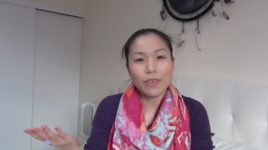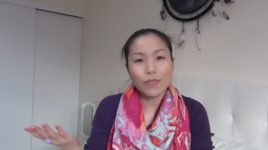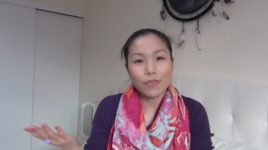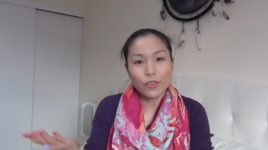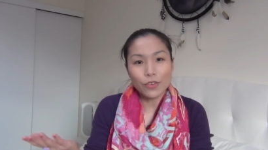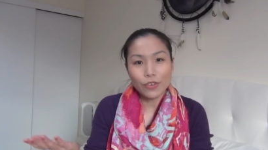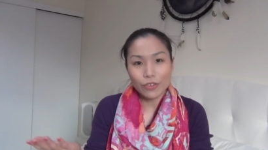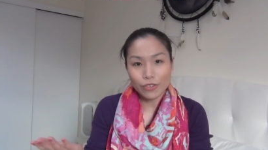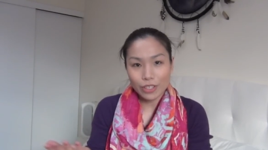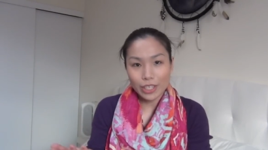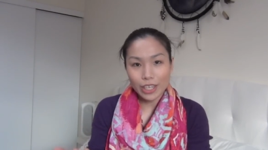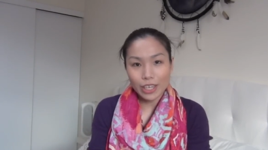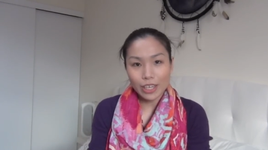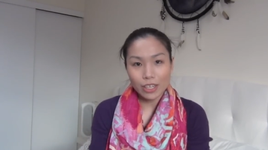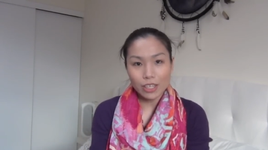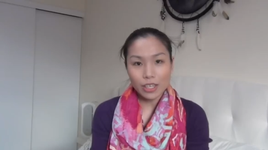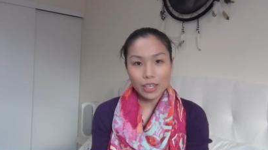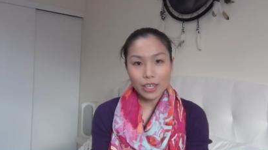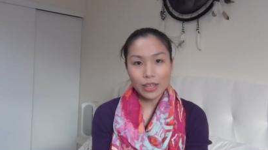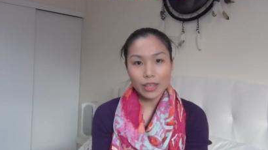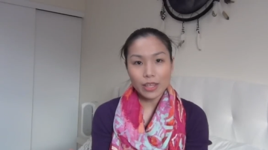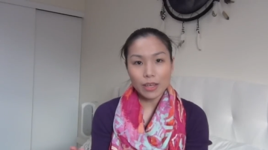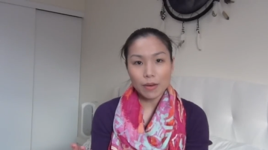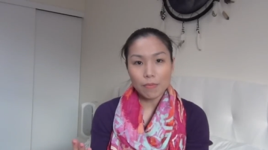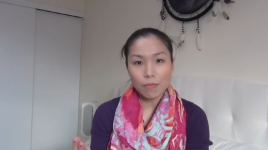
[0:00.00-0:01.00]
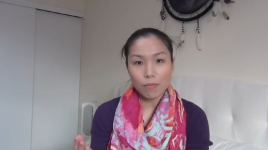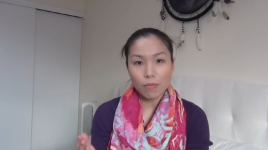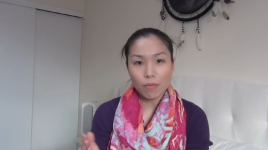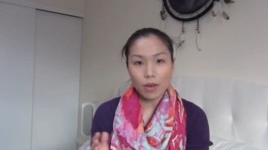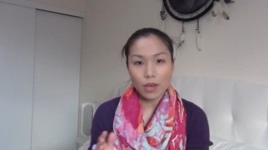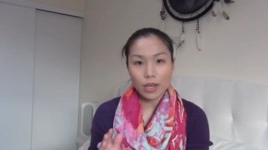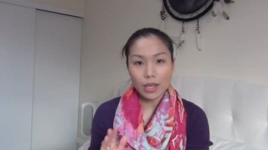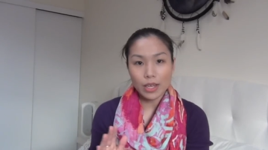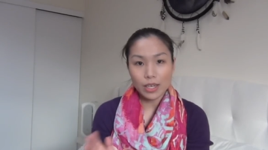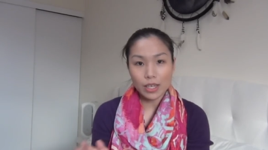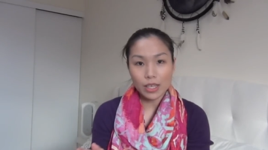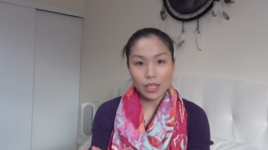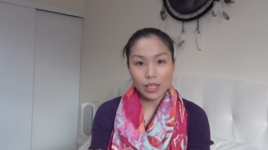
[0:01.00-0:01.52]
if you take a look at them
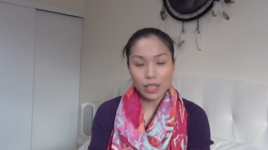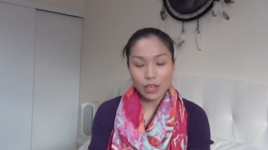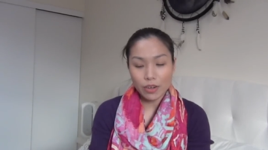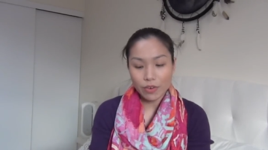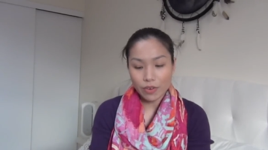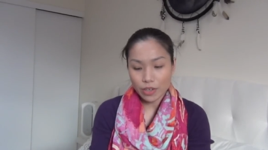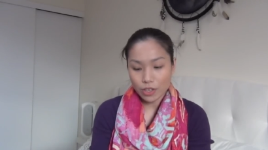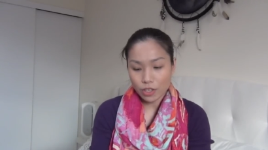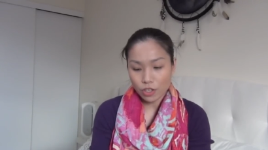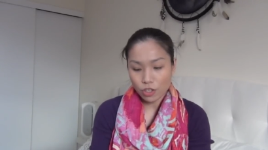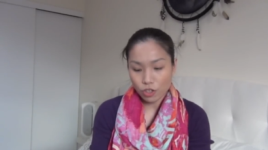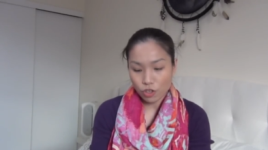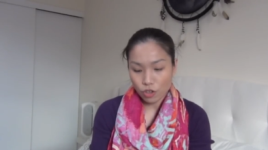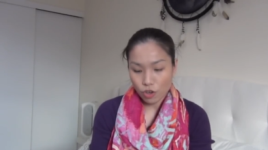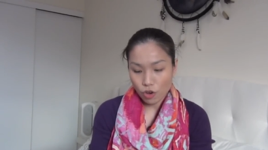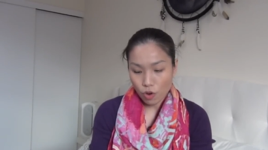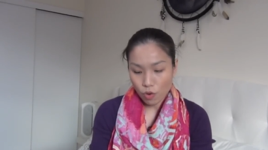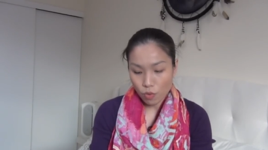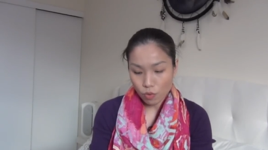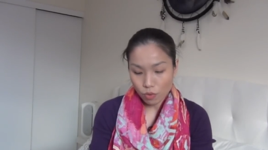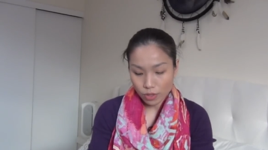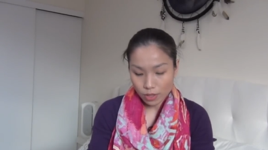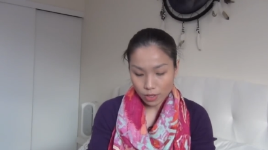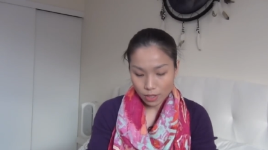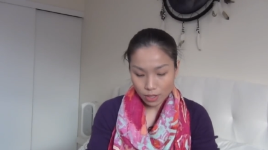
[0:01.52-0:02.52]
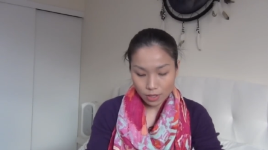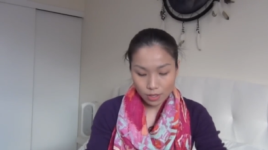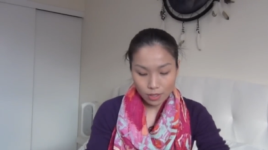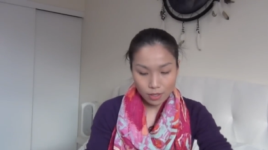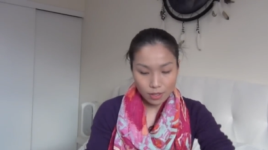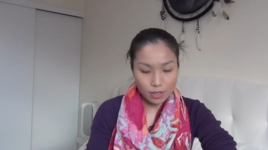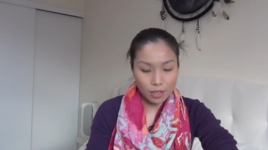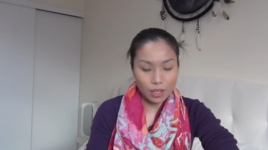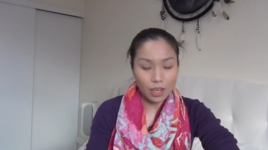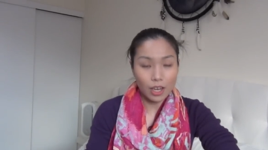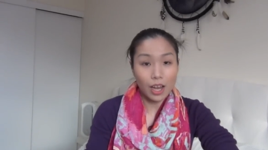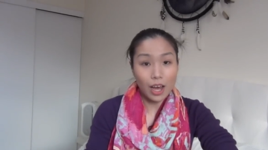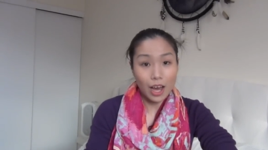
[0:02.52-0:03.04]
in clearance, you know
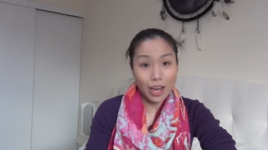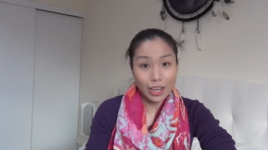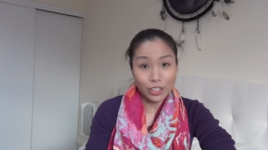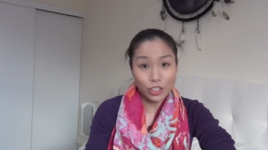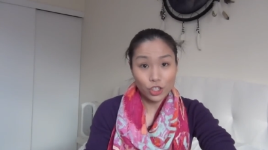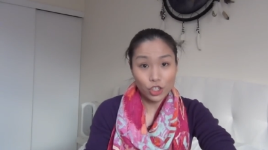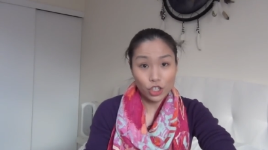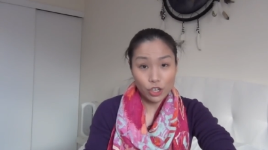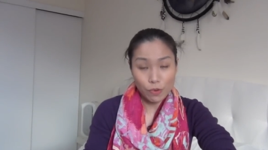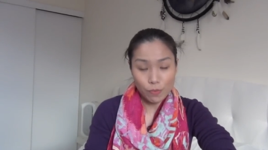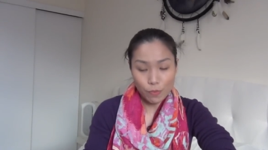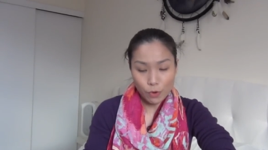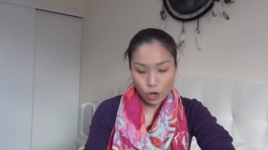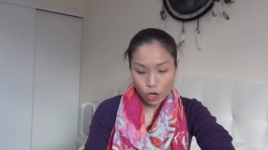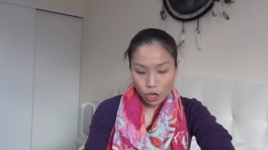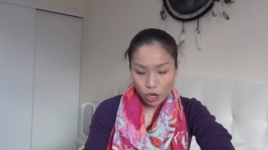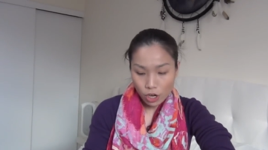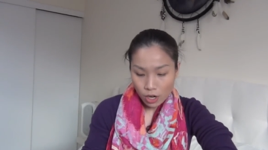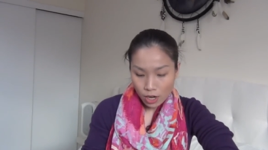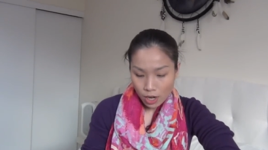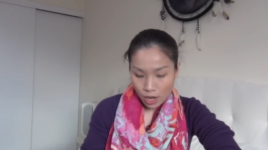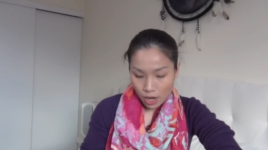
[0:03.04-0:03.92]
it's a lot cheaper.